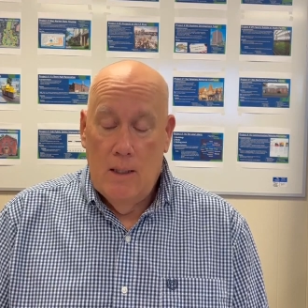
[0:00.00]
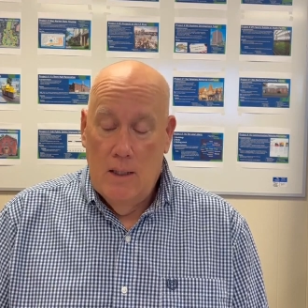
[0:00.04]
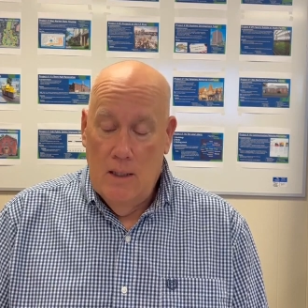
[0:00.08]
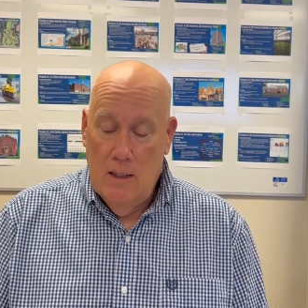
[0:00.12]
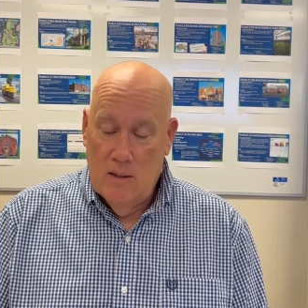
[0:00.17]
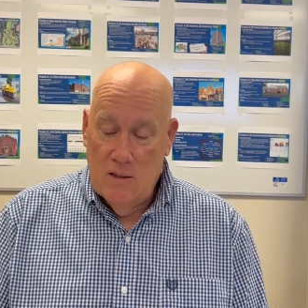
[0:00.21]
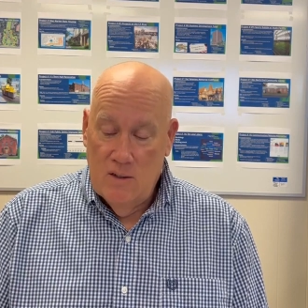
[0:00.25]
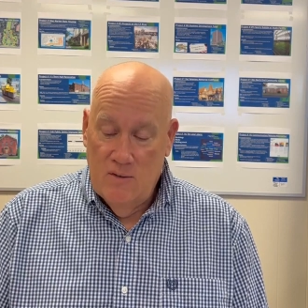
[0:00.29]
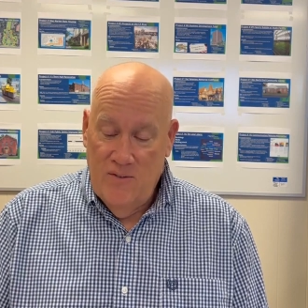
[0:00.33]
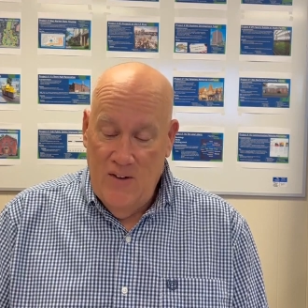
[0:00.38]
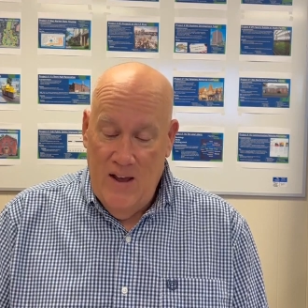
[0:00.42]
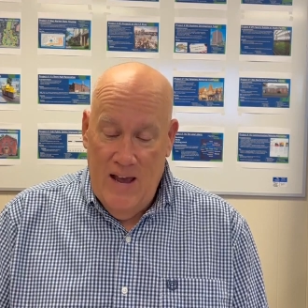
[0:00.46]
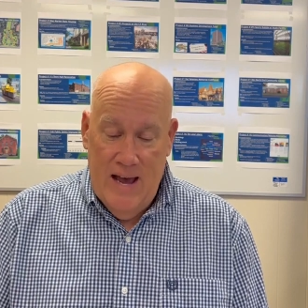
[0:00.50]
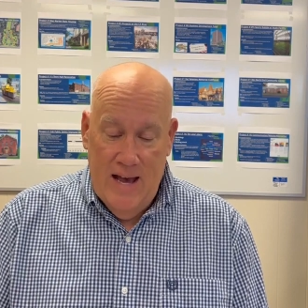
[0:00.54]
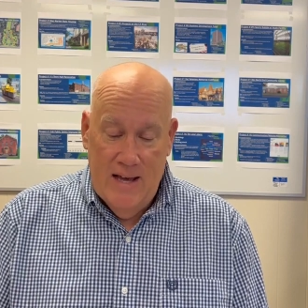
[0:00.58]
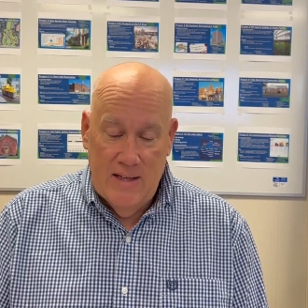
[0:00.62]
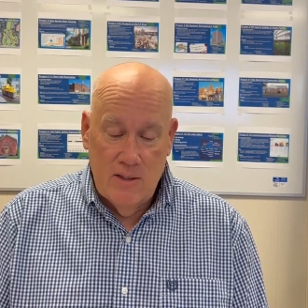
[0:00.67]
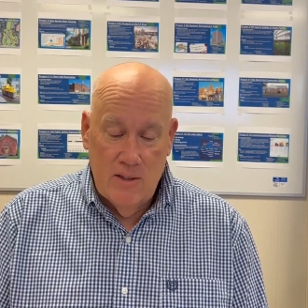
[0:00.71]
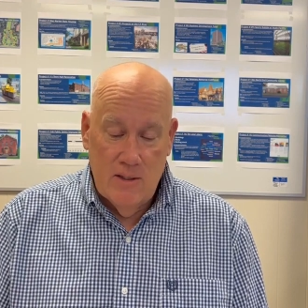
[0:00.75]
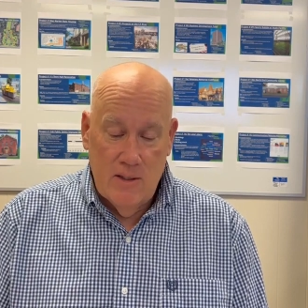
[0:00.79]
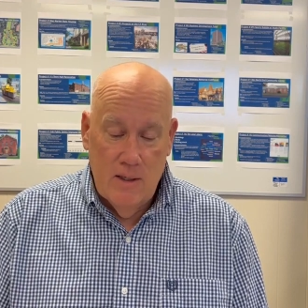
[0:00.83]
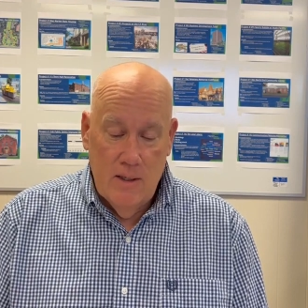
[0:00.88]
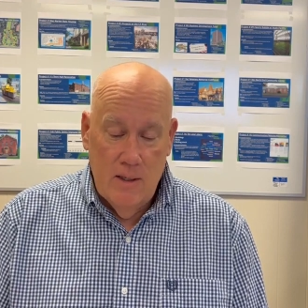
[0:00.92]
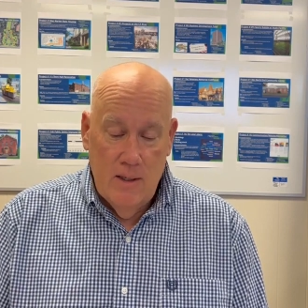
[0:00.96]
it's
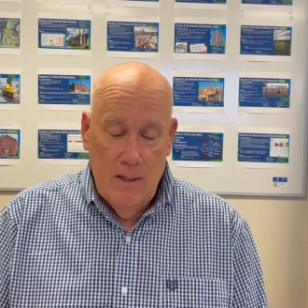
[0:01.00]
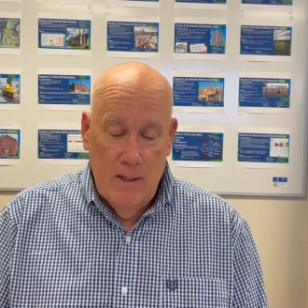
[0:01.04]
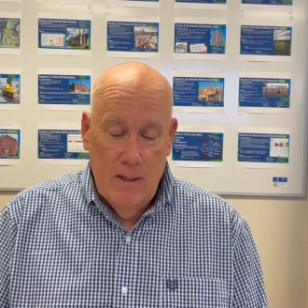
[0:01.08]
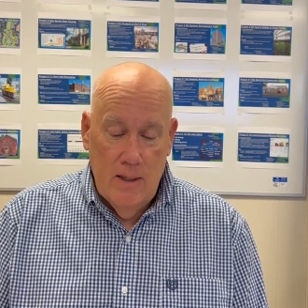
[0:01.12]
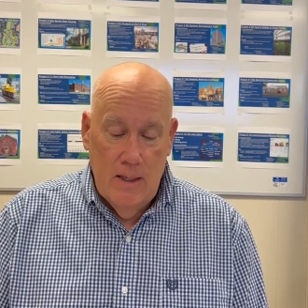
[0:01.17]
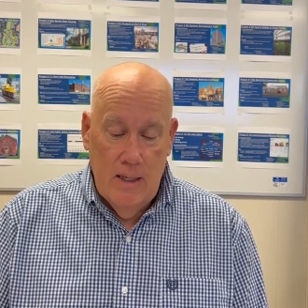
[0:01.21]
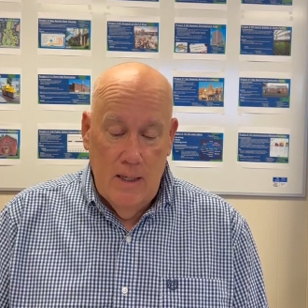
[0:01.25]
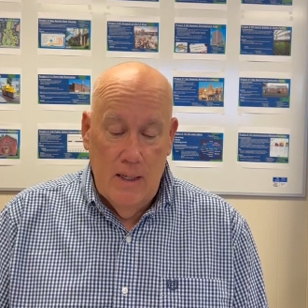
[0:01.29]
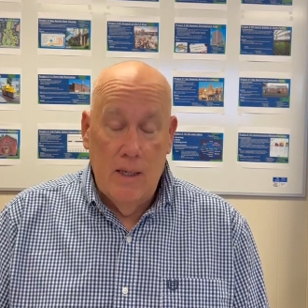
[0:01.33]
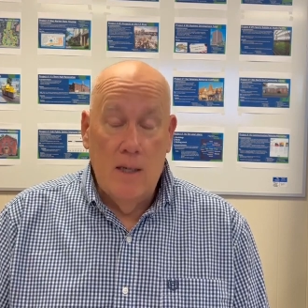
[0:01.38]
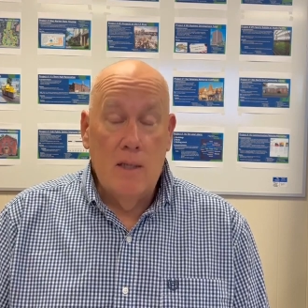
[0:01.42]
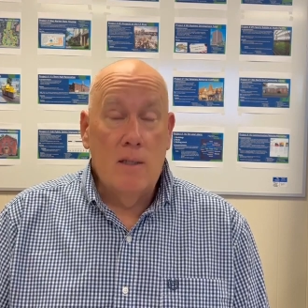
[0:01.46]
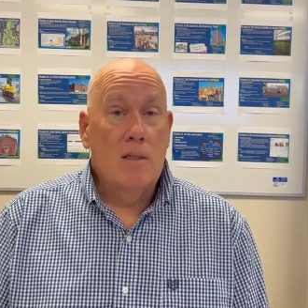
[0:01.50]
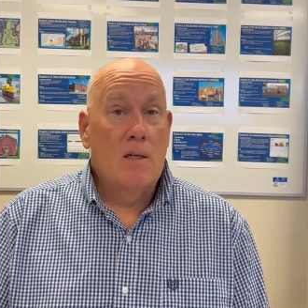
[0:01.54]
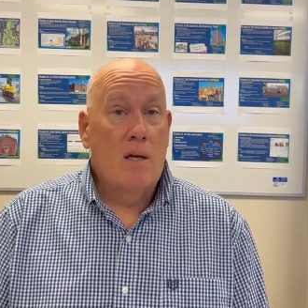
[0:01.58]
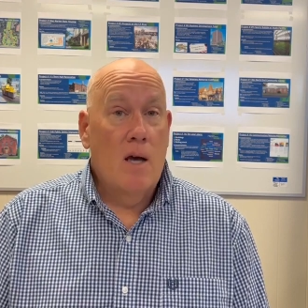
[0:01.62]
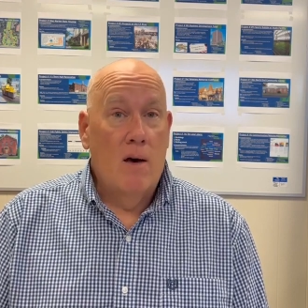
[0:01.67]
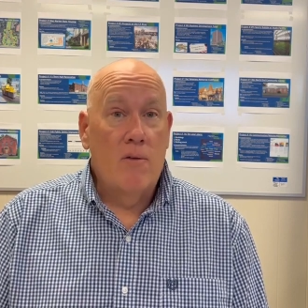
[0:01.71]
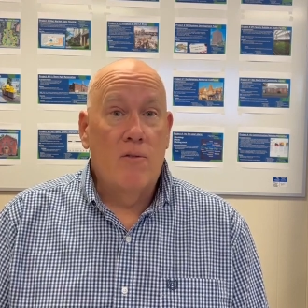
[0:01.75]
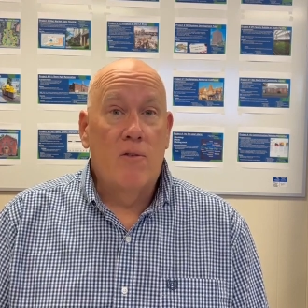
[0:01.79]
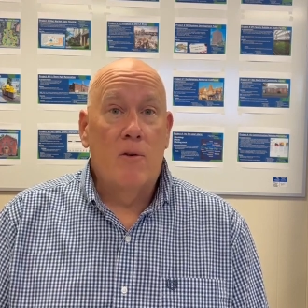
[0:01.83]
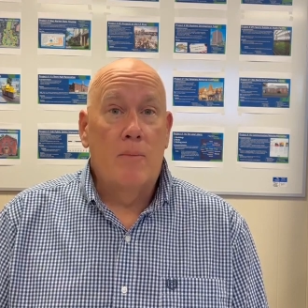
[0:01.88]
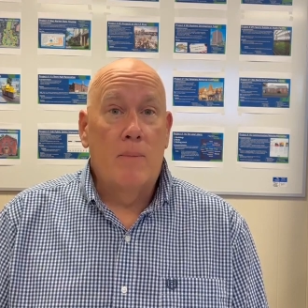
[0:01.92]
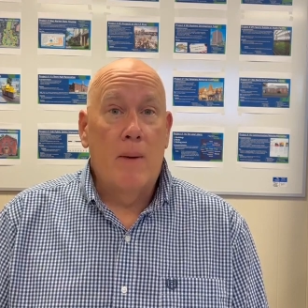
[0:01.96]
fast, and it is
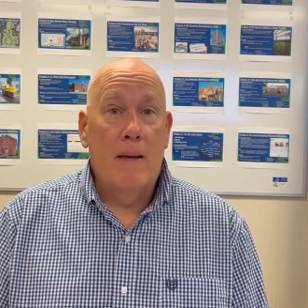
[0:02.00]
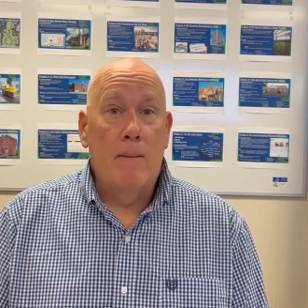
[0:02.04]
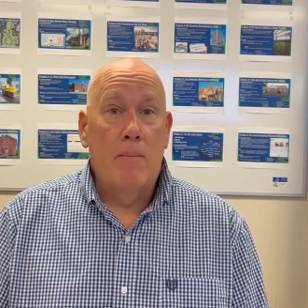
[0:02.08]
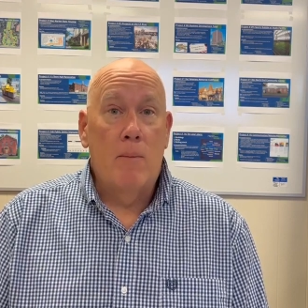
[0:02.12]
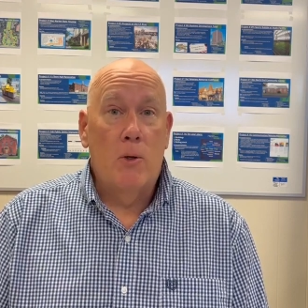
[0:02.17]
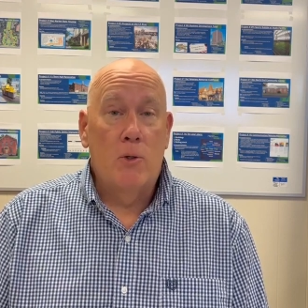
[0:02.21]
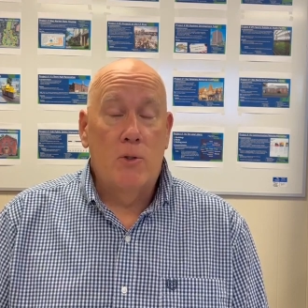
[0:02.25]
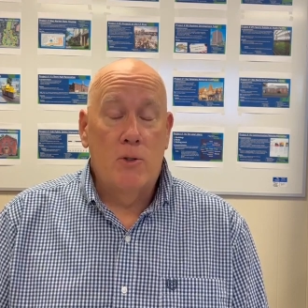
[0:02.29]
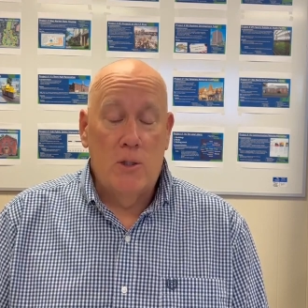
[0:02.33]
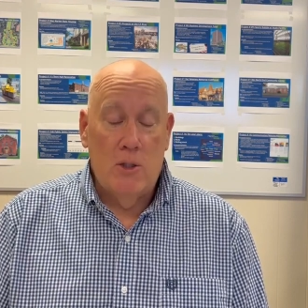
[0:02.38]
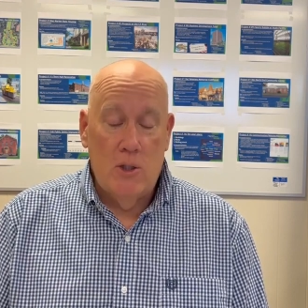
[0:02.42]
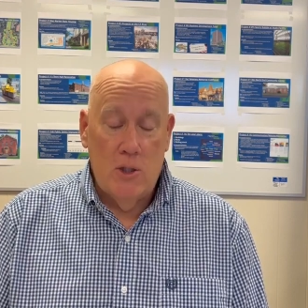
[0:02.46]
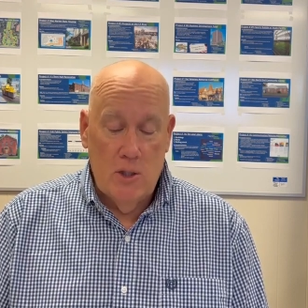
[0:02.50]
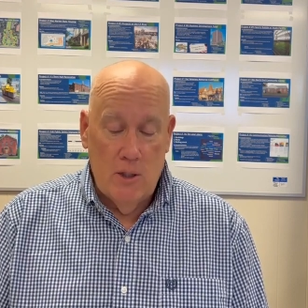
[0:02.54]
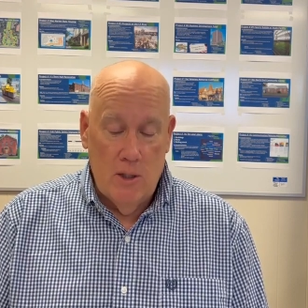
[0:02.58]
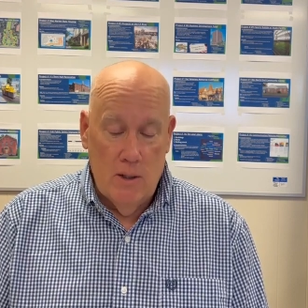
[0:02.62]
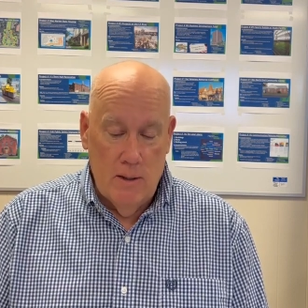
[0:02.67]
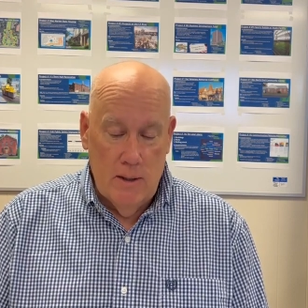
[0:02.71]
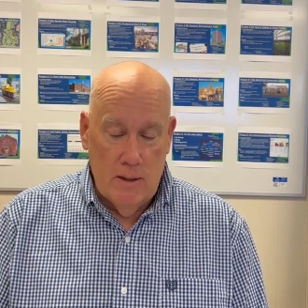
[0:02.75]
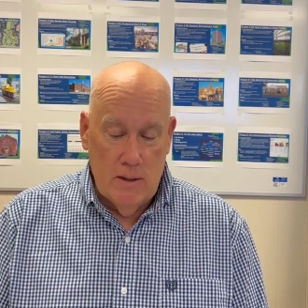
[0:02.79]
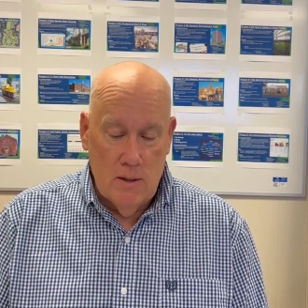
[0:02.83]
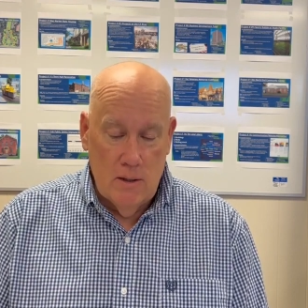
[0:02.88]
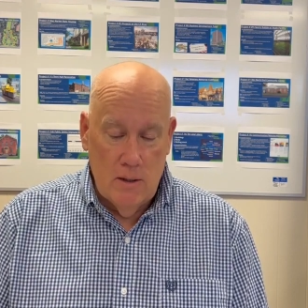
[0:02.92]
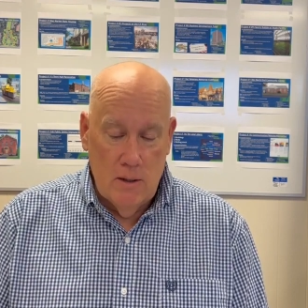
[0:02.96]
covered by most
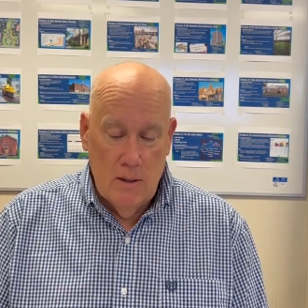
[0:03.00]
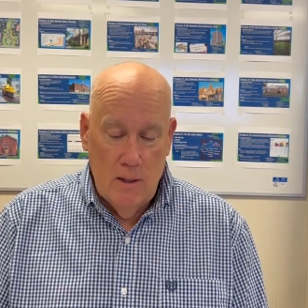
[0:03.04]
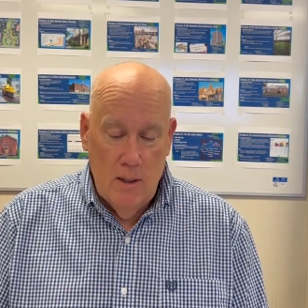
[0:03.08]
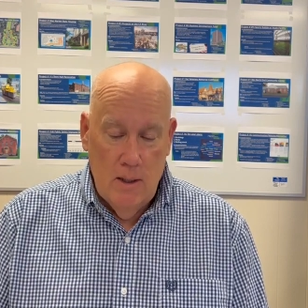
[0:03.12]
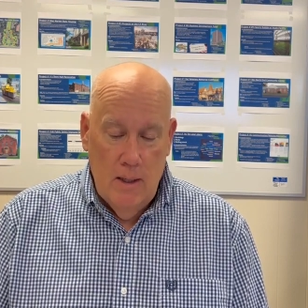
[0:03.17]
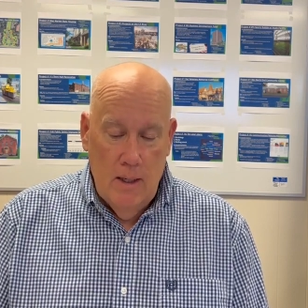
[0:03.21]
insurance.